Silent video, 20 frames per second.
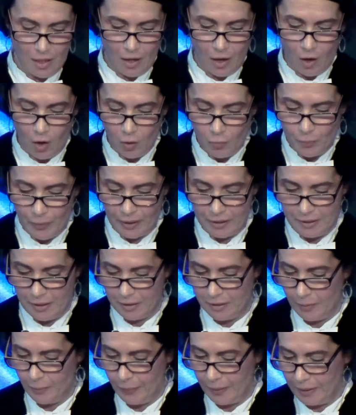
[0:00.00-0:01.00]
all
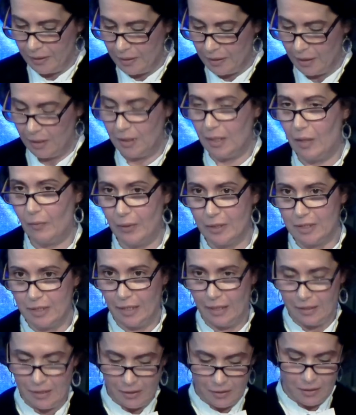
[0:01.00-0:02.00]
participants in our
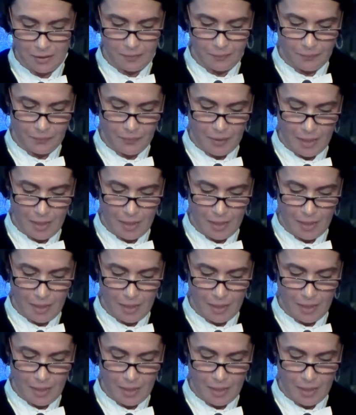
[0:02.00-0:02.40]
studies,